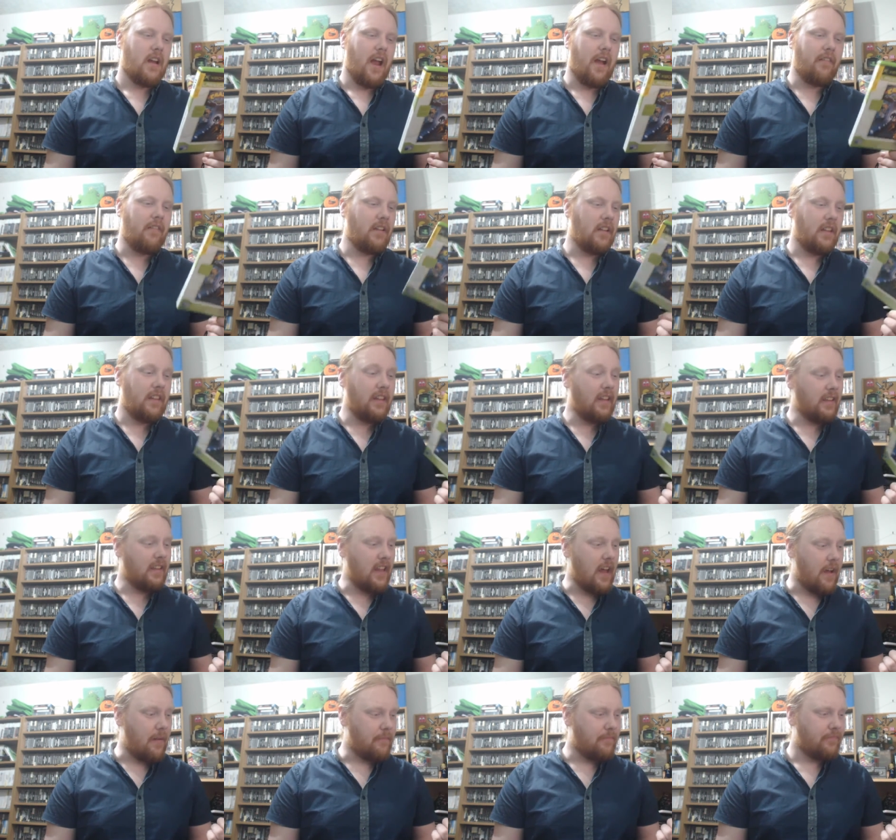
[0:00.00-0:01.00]
I really think
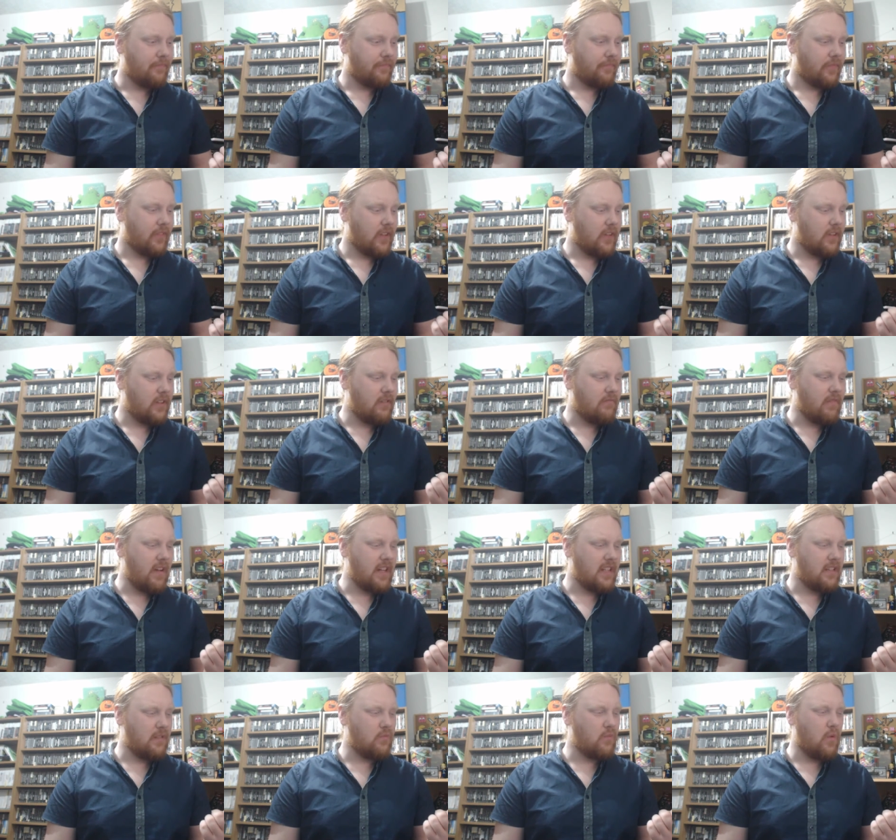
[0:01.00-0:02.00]
that. Because the
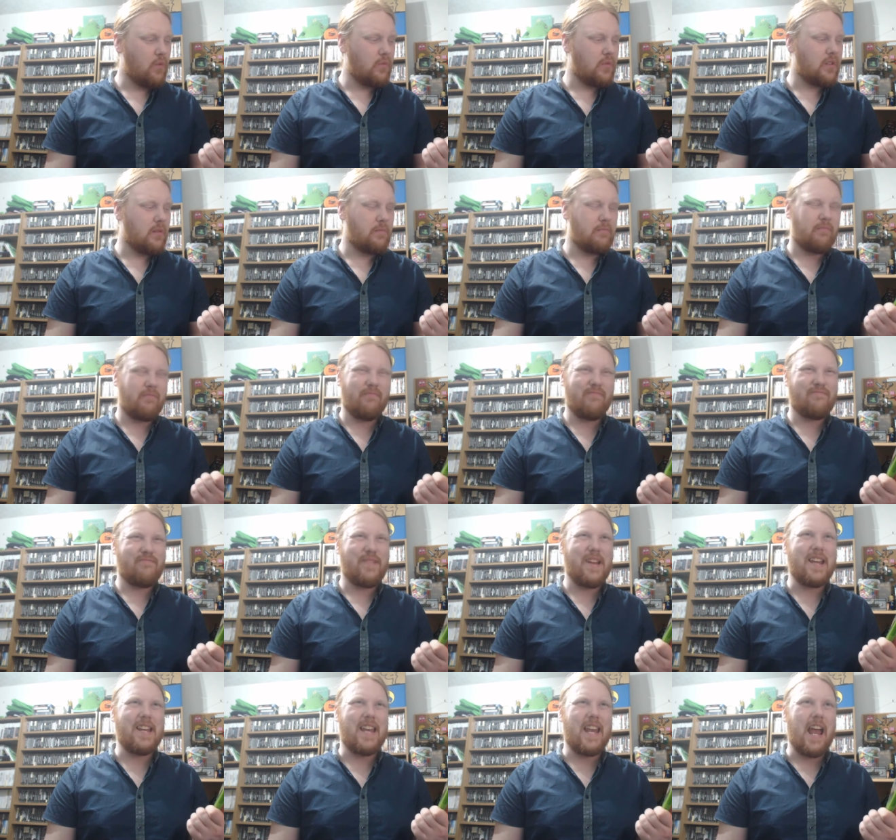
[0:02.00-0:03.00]
racing one was a
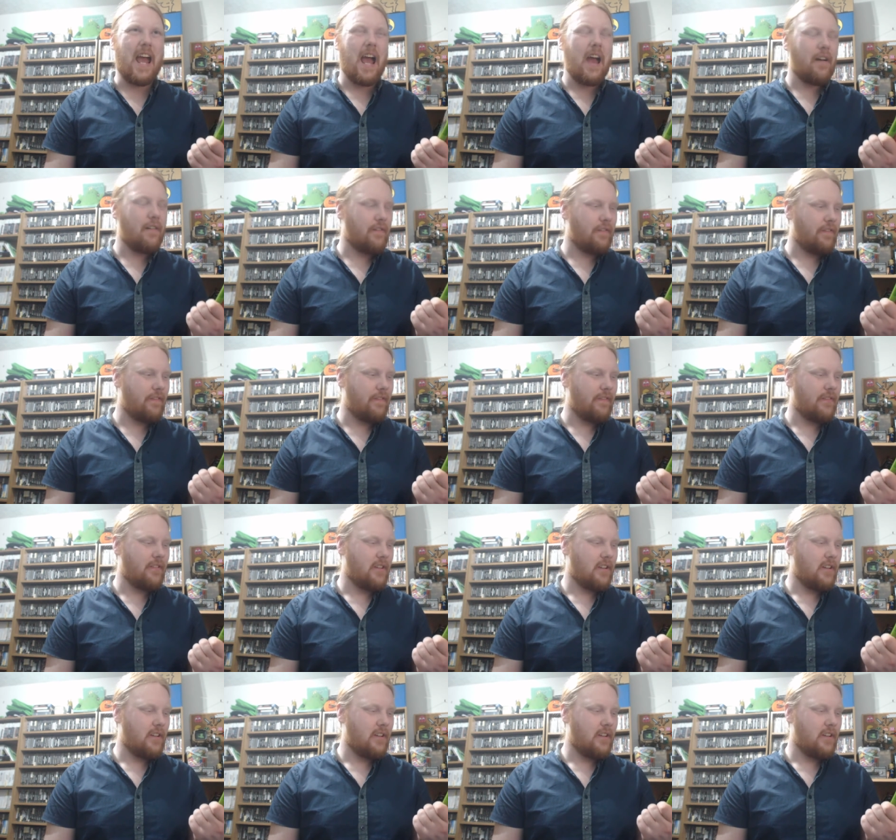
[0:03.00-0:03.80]
bit naff.